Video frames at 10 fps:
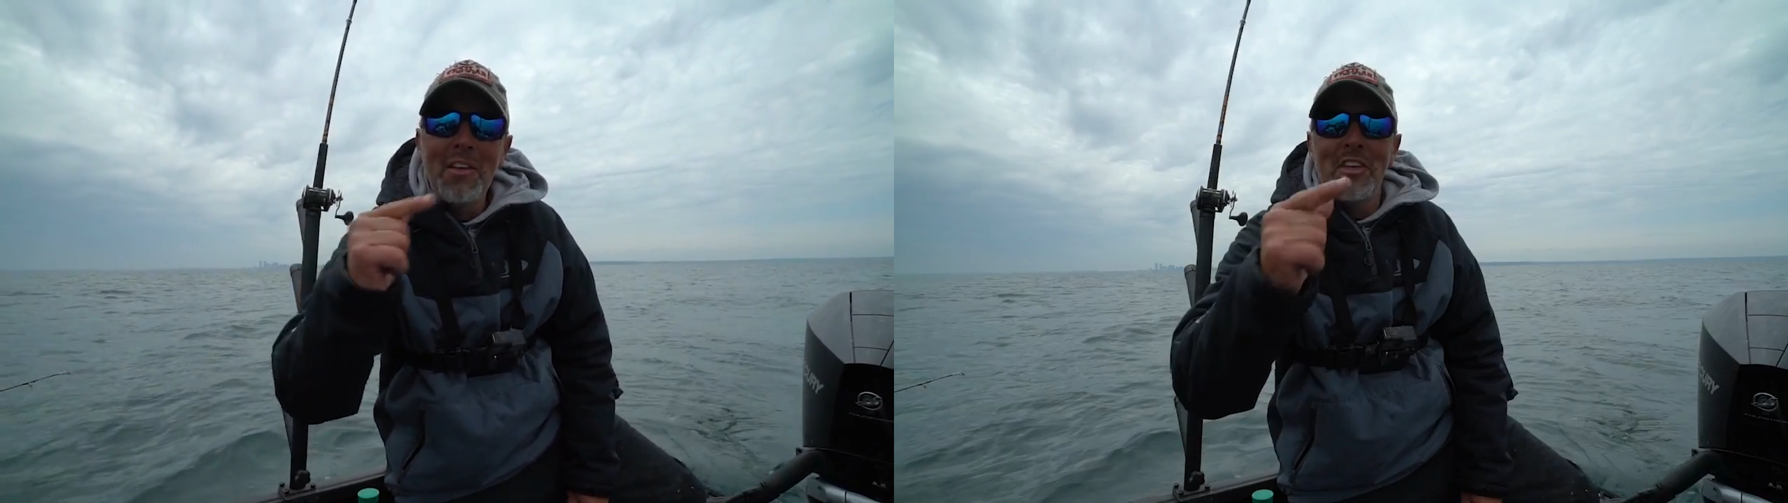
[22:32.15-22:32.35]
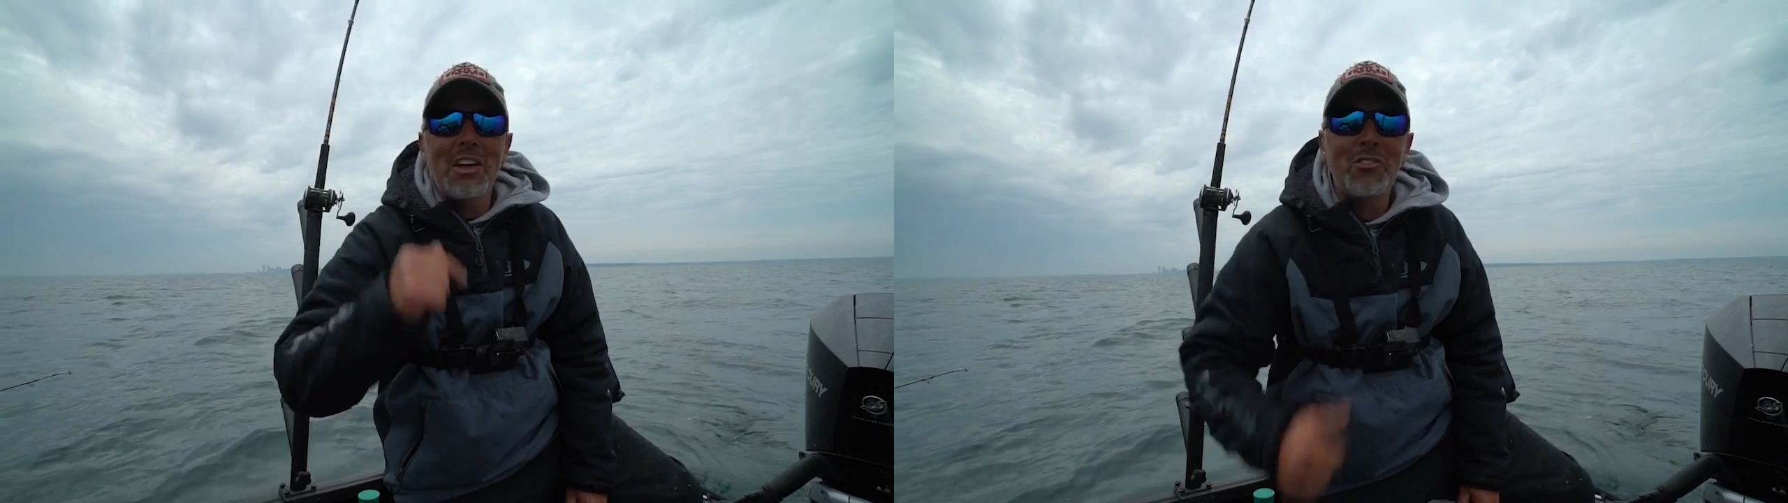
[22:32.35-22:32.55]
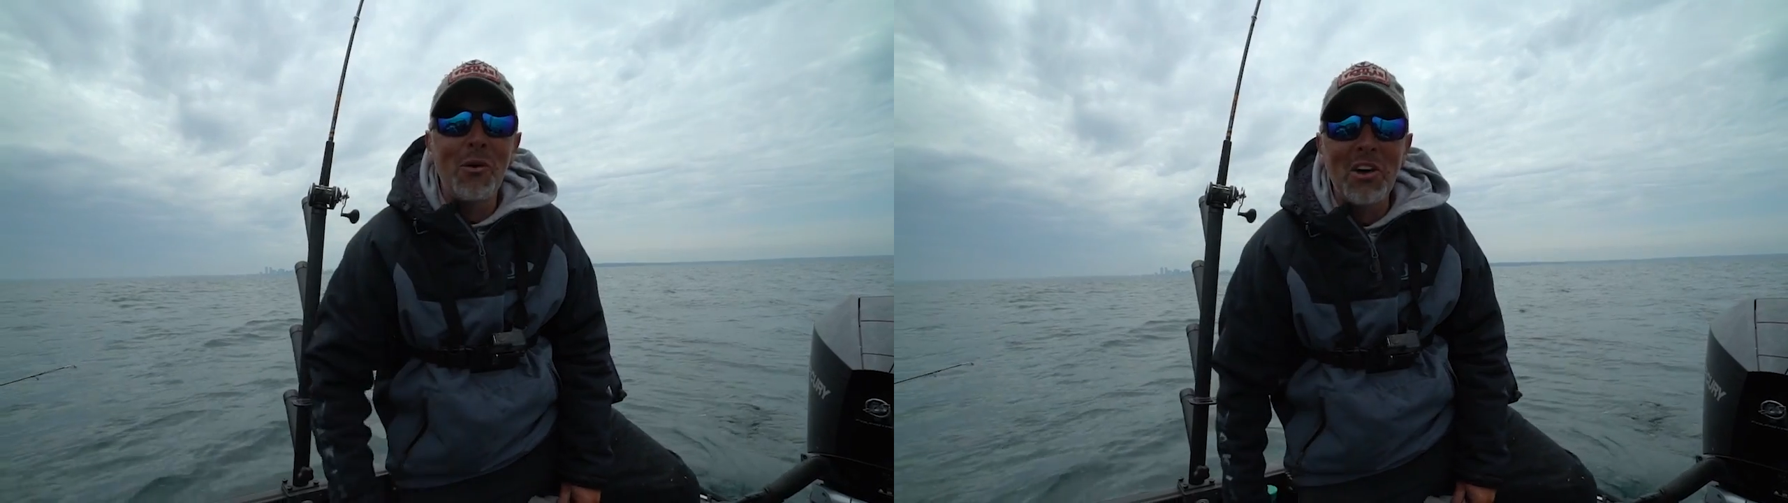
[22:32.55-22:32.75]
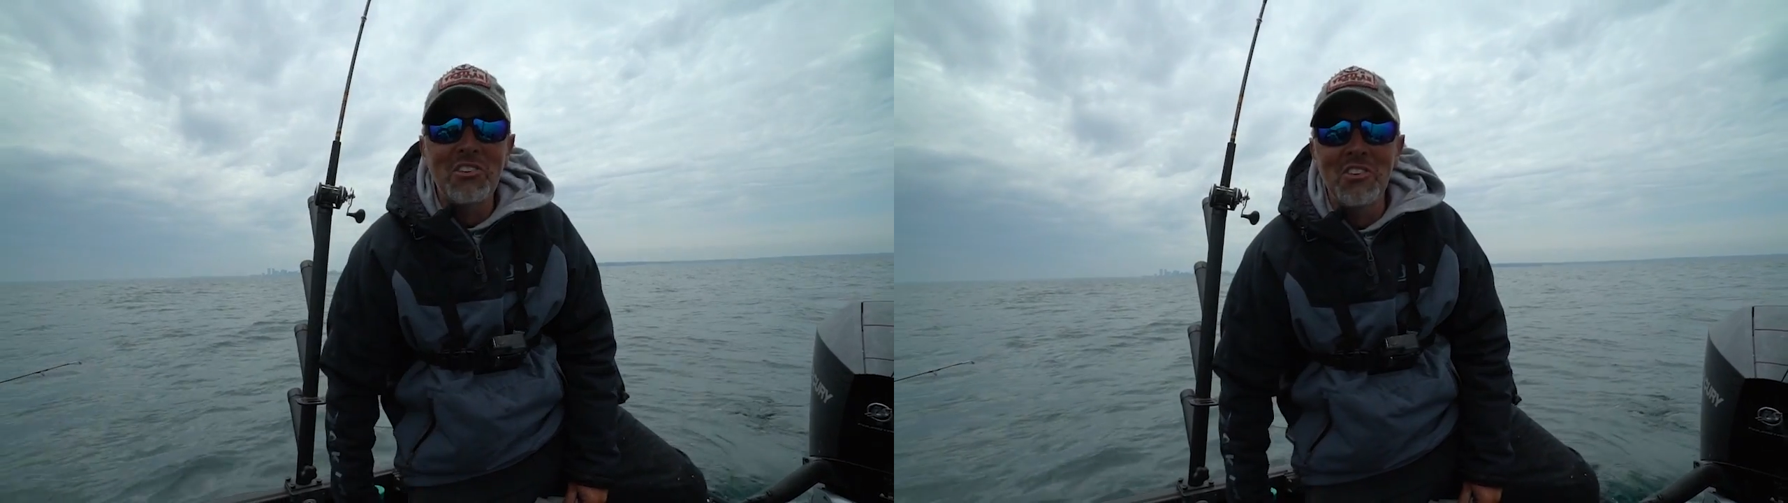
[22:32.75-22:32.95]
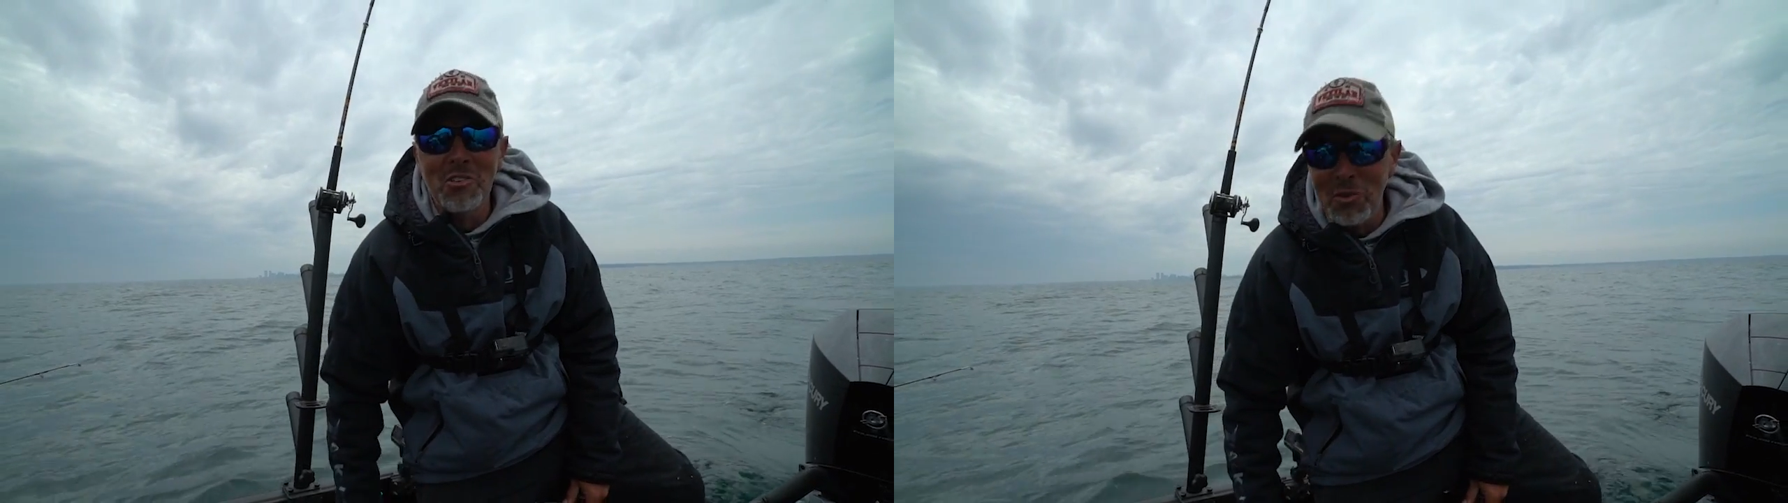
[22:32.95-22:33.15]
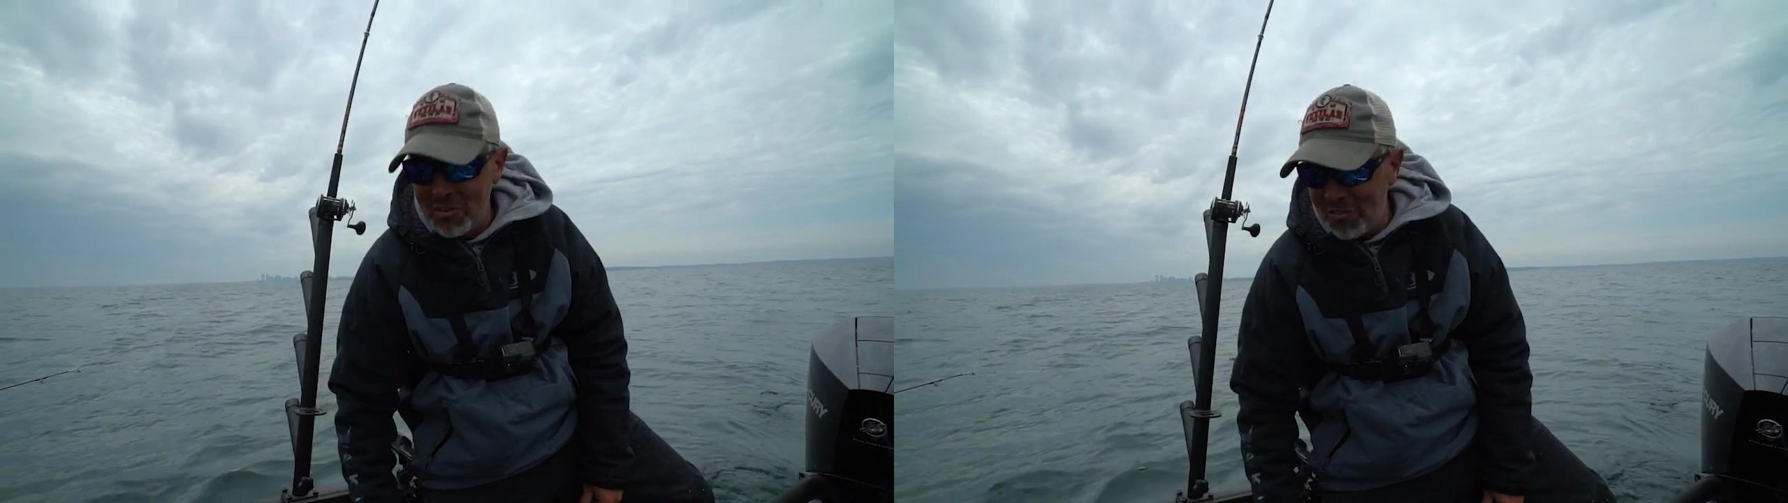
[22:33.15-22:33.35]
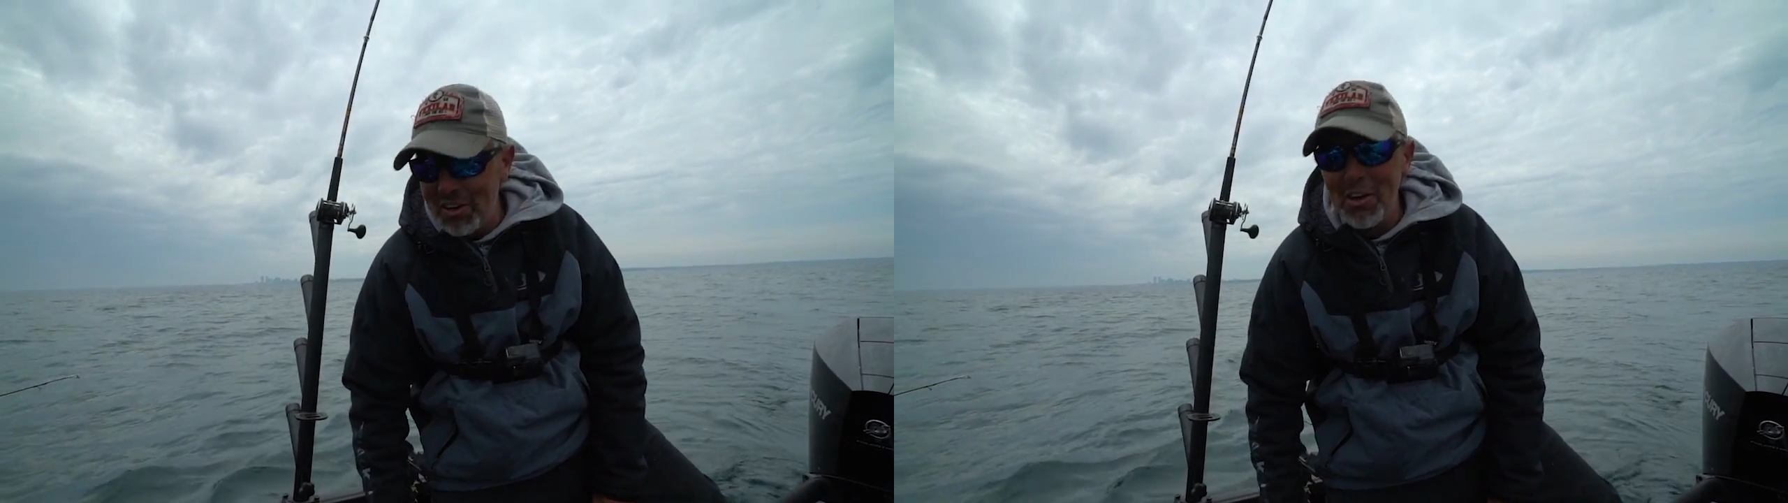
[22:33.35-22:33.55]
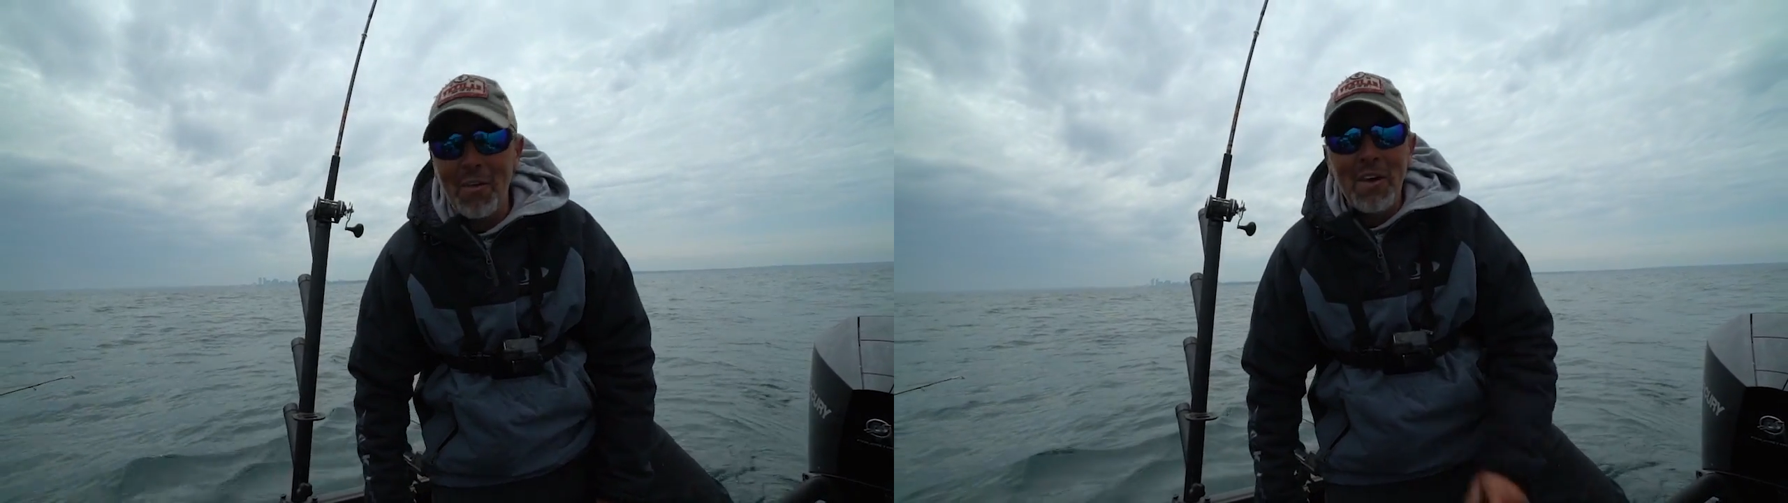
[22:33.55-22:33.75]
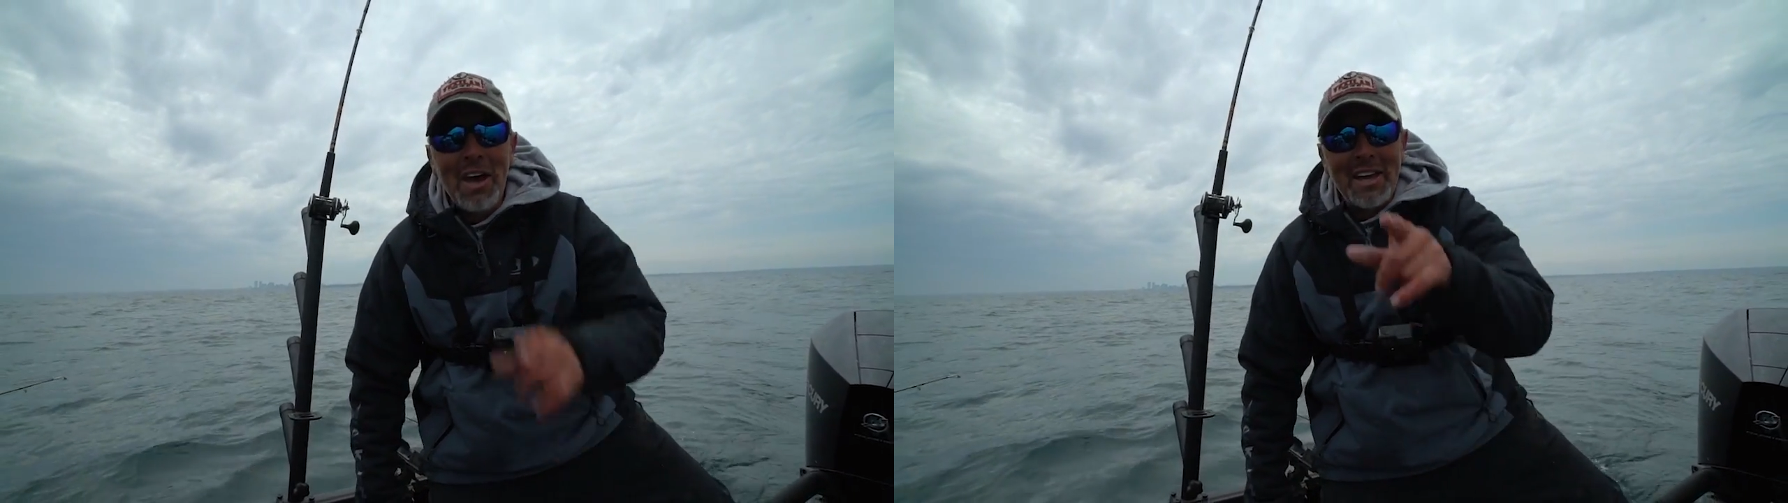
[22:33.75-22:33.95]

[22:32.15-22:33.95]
Thanks for watching this week's video.